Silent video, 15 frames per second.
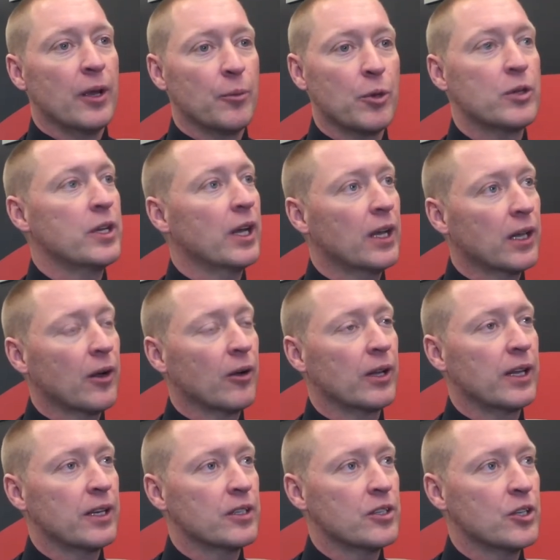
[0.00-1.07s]

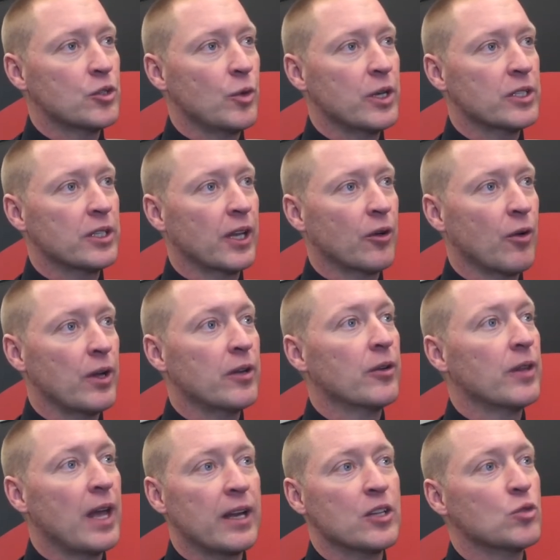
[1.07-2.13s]
particularly in a situation like Red Deer,
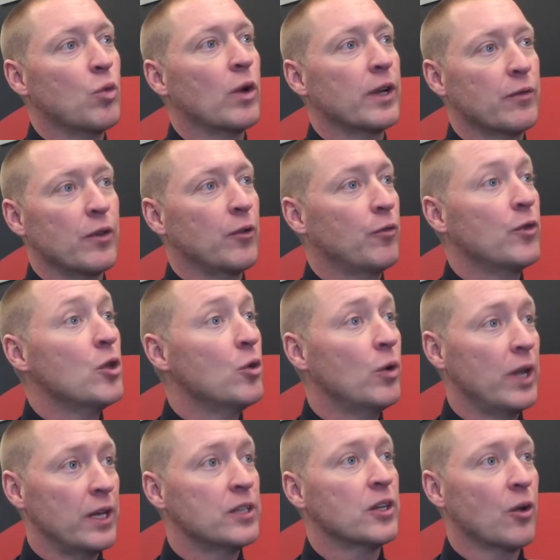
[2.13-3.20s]
that is one of the few
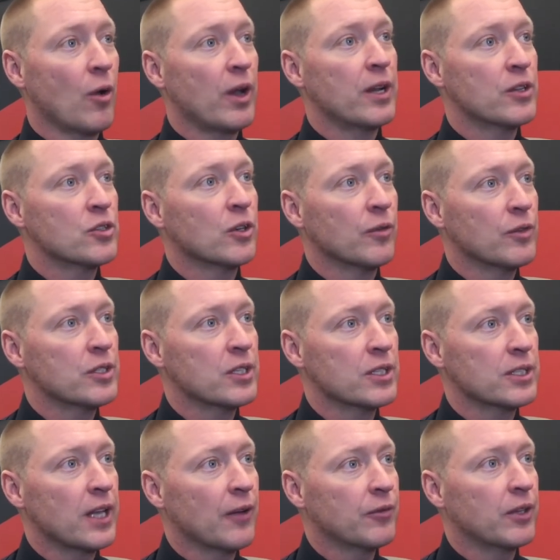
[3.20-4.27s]
integrated
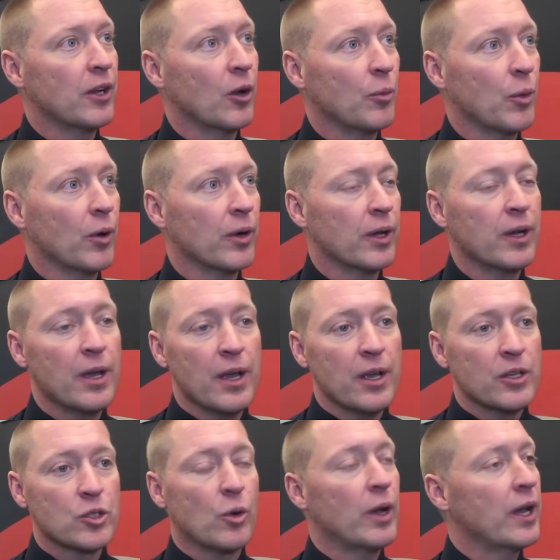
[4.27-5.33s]
services left in Alberta.
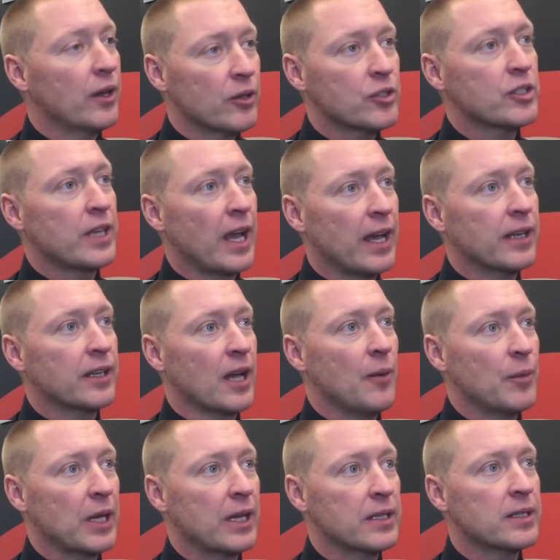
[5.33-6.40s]
So I understand
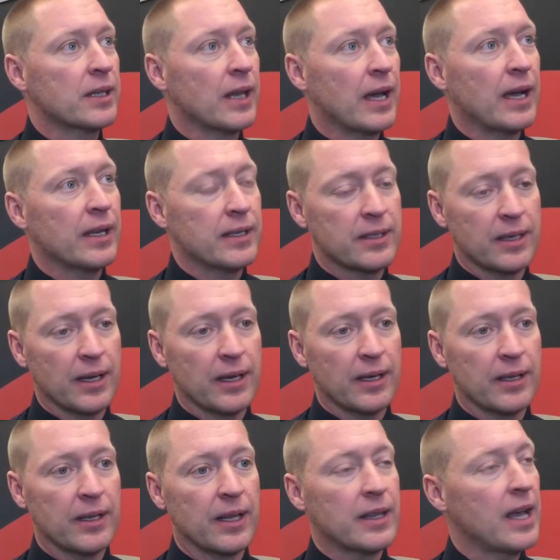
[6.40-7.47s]
coming into that,
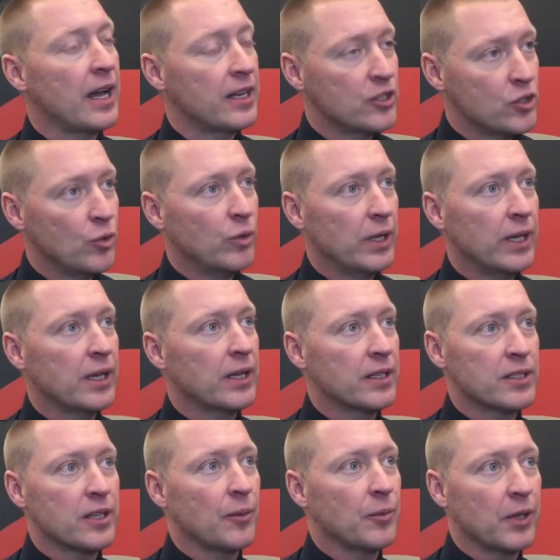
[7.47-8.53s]
uh, that that is unique. It's
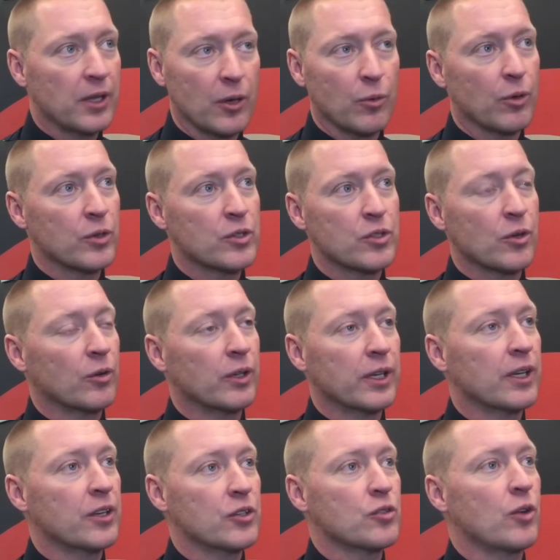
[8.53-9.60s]
something that we're certainly
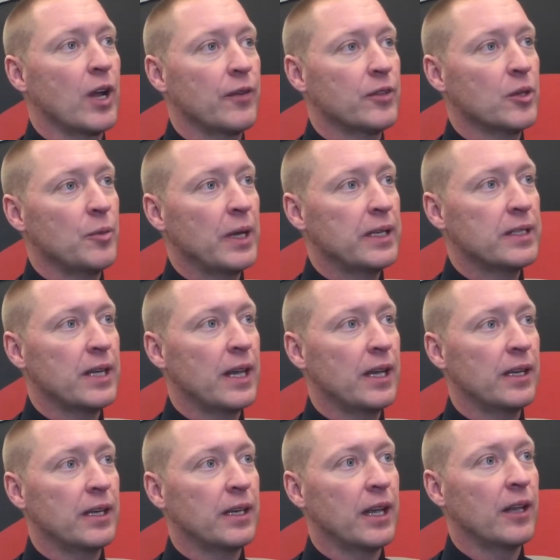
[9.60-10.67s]
going to strive to
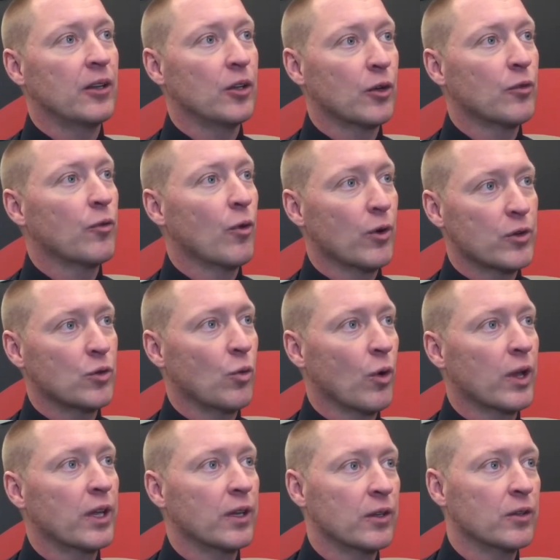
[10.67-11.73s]
maintain and, and, look forward to
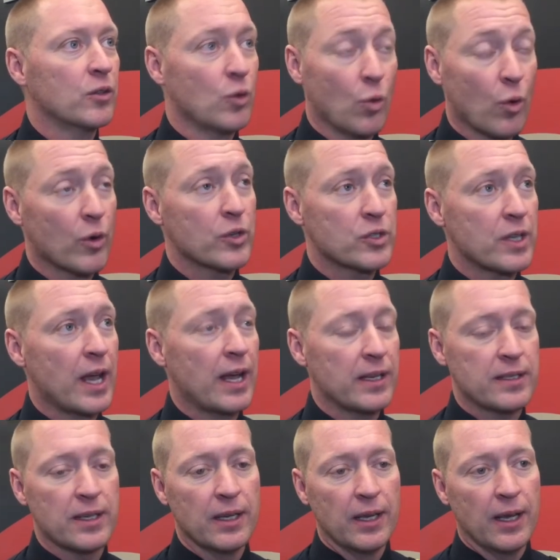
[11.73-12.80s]
working towards
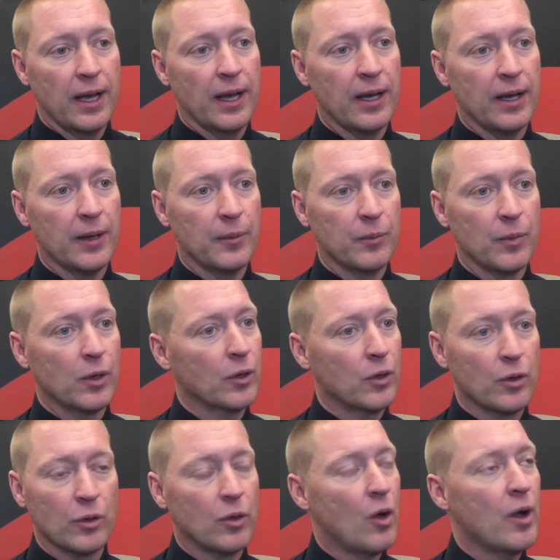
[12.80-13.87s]
that um,
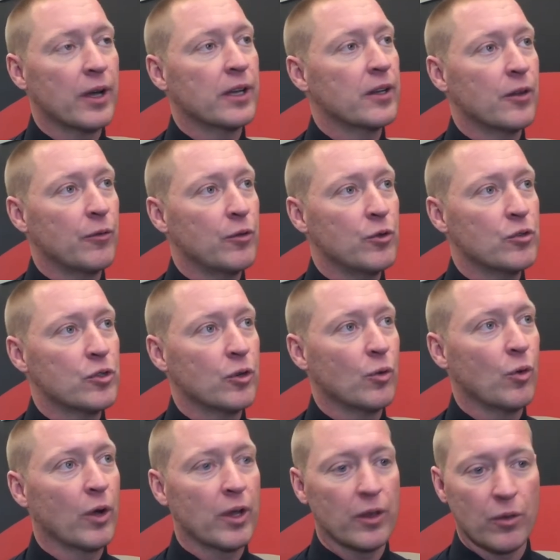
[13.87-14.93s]
long in the future,
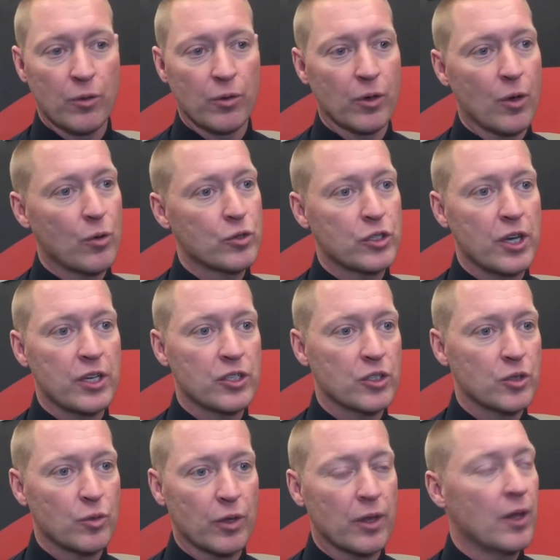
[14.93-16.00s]
working through
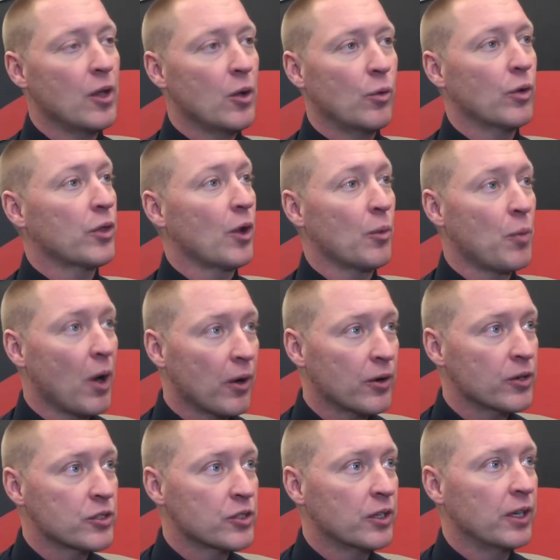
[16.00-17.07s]
negotiations with, with our
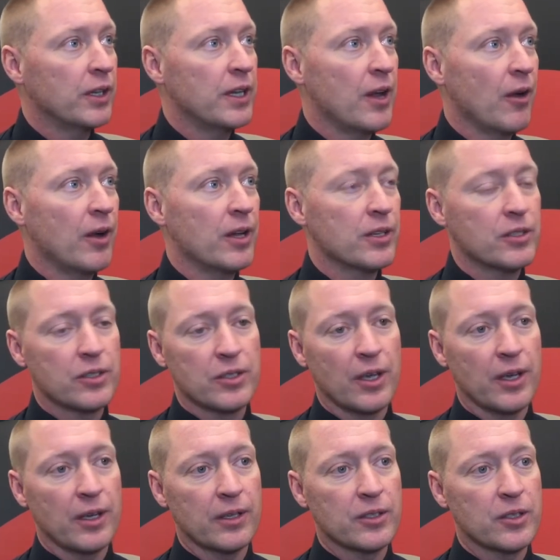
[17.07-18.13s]
partners in the areas
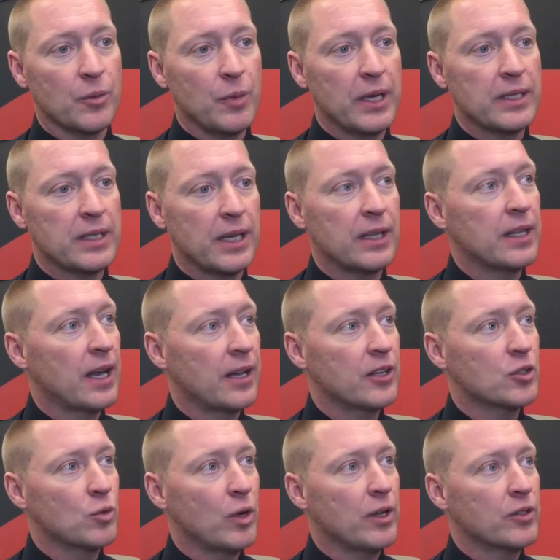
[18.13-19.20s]
uh, to maintain that
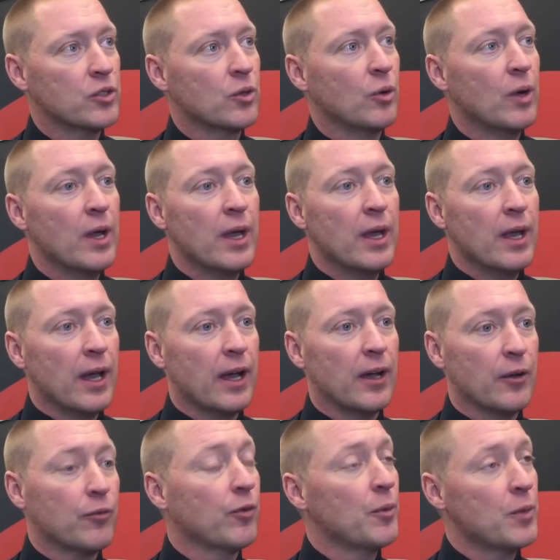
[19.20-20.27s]
as well. So,
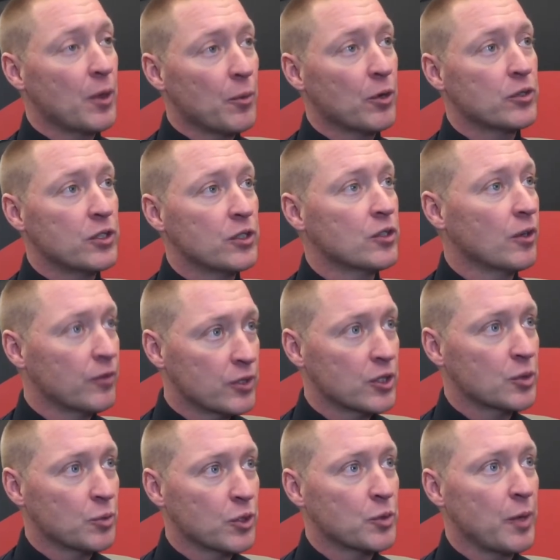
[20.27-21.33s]
uh, from the emergency services
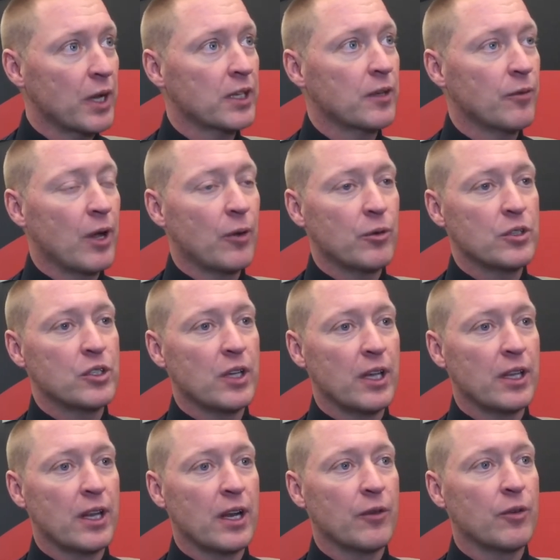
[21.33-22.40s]
perspective, I would say
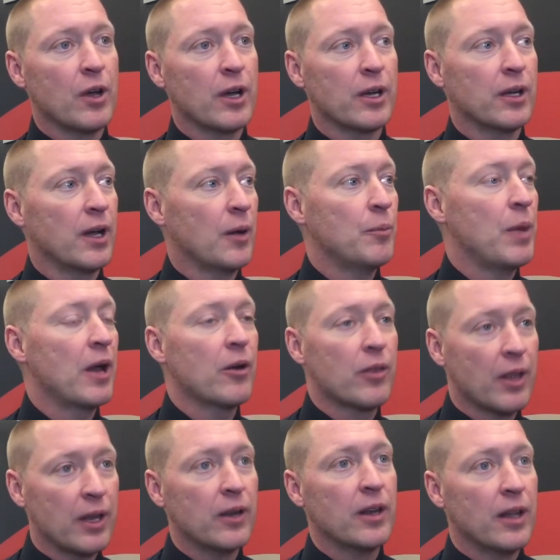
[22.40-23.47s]
that I've got a, a better
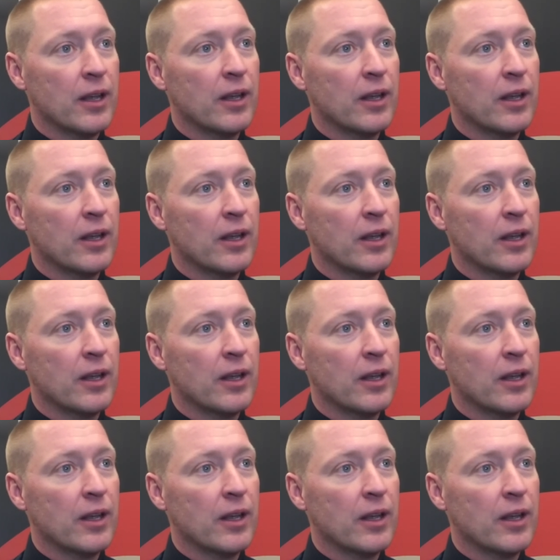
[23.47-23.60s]
than